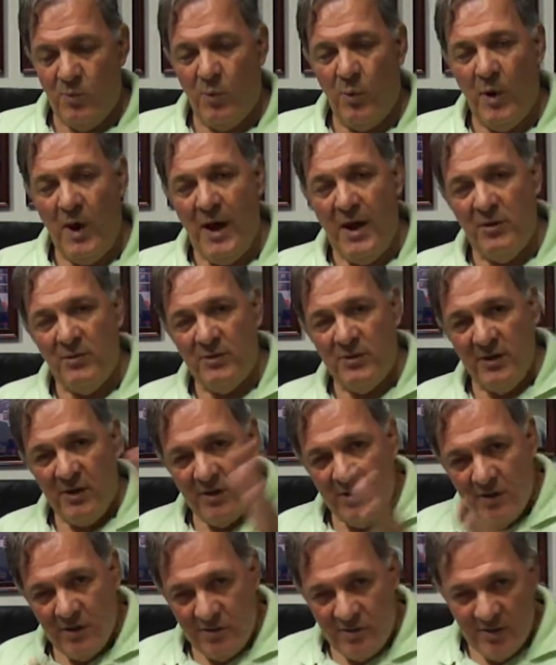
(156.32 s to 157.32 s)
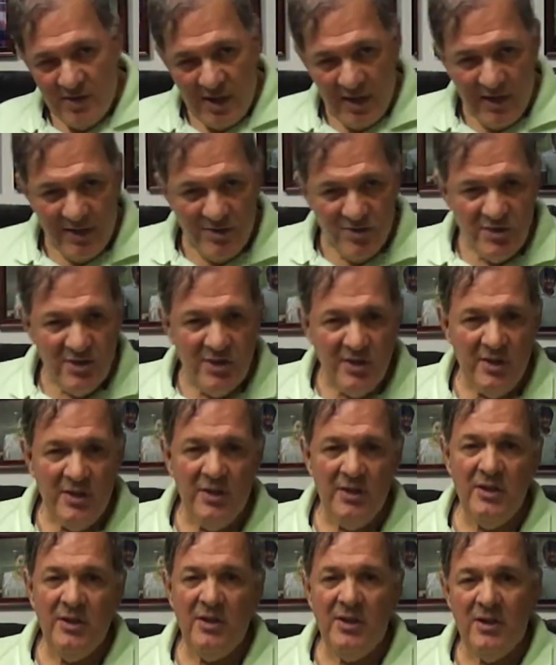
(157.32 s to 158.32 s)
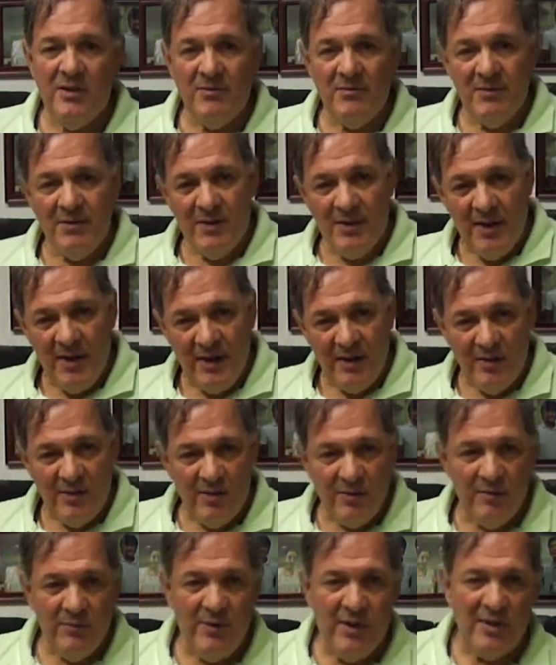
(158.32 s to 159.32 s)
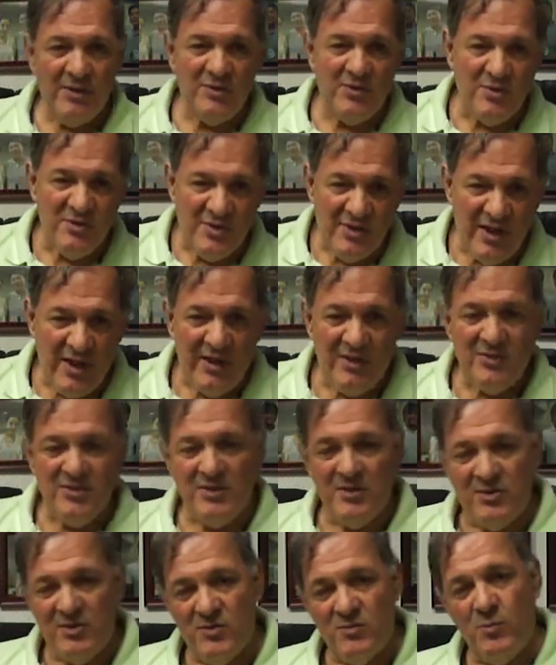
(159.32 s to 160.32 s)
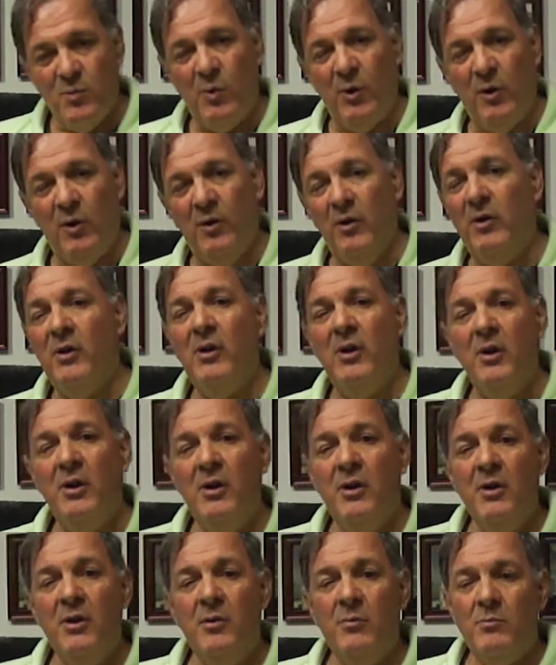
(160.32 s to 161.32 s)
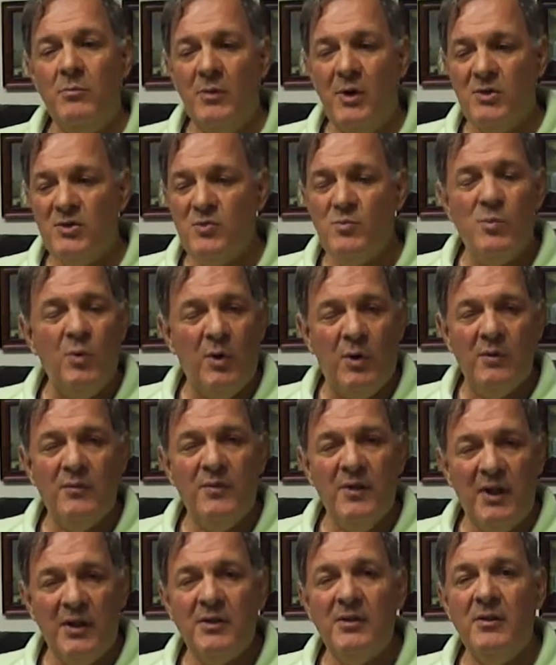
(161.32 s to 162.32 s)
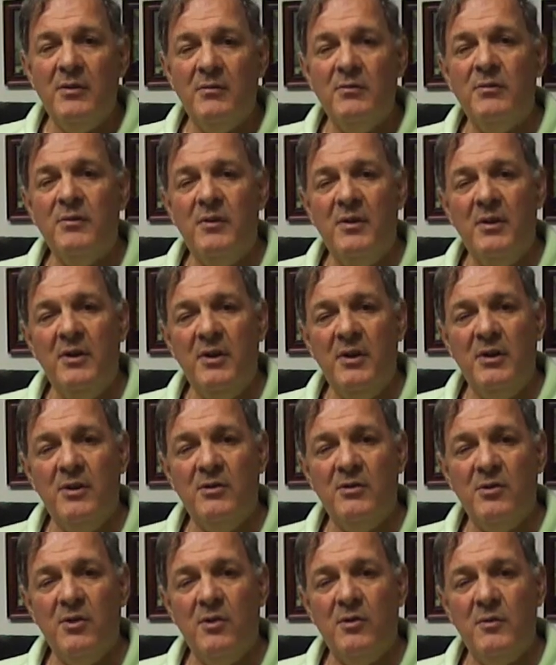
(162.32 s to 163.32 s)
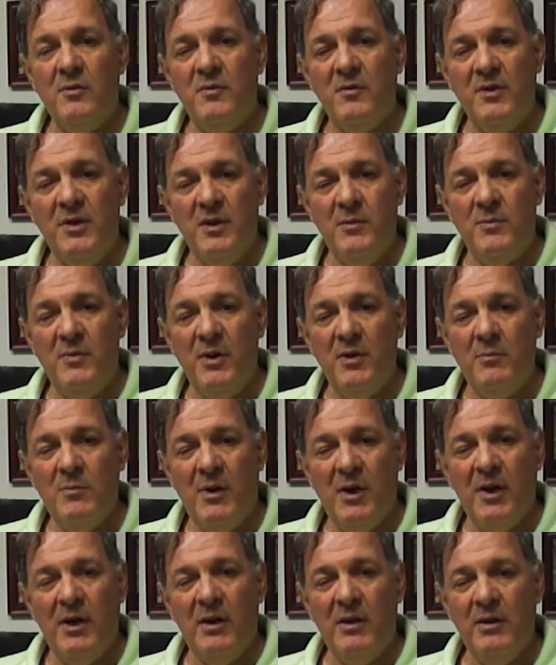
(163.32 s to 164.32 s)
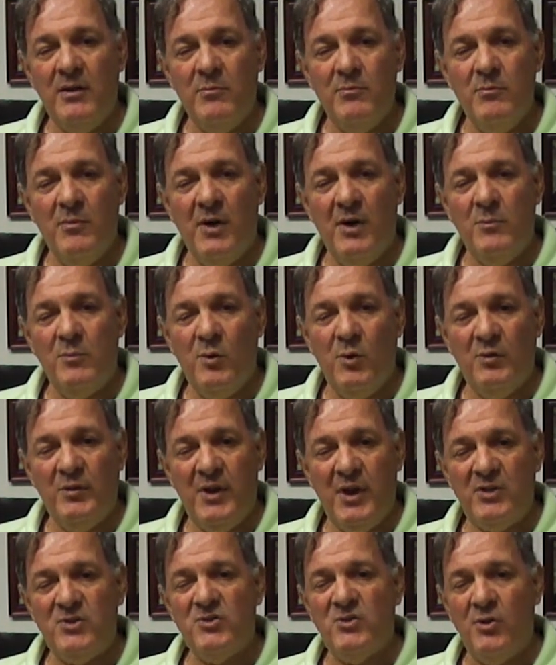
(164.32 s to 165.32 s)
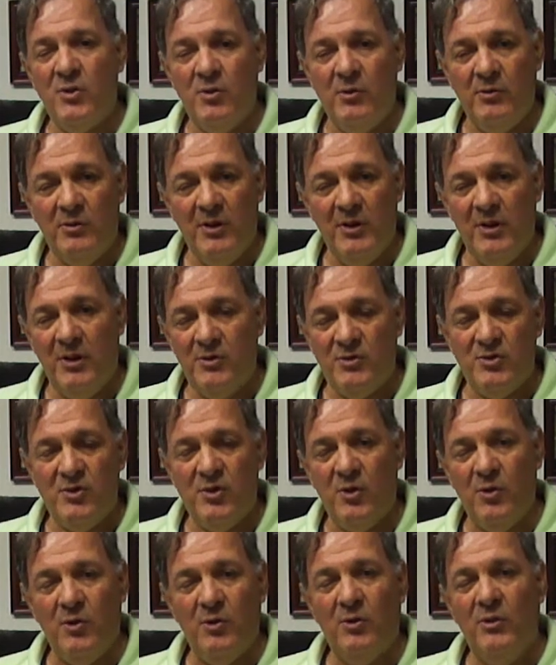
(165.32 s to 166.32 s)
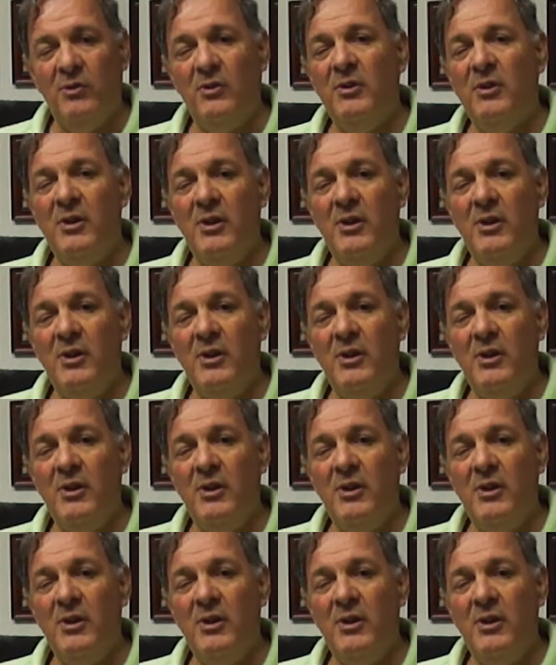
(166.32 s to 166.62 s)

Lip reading: rounded tai chi kind of exercises were much more effective in terms of keeping my both external and internal